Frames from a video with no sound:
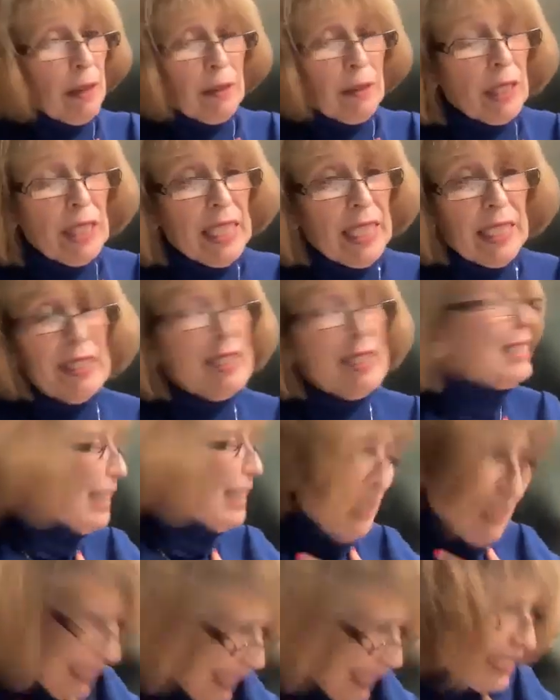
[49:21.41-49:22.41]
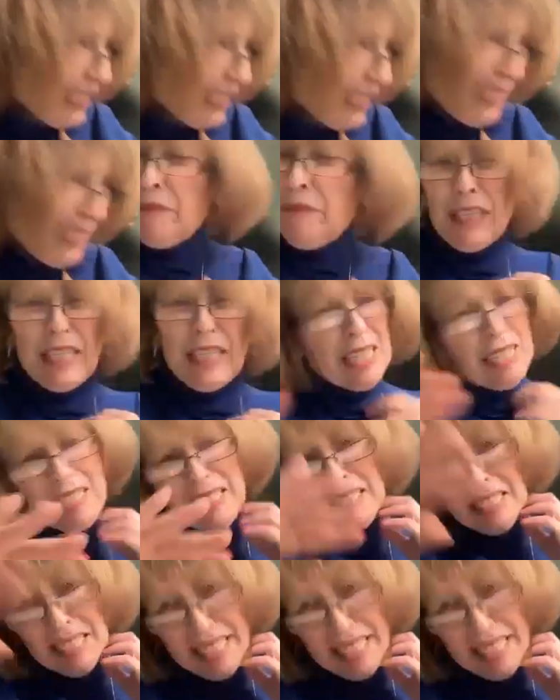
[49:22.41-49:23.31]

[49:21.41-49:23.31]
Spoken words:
but getting spirochetes is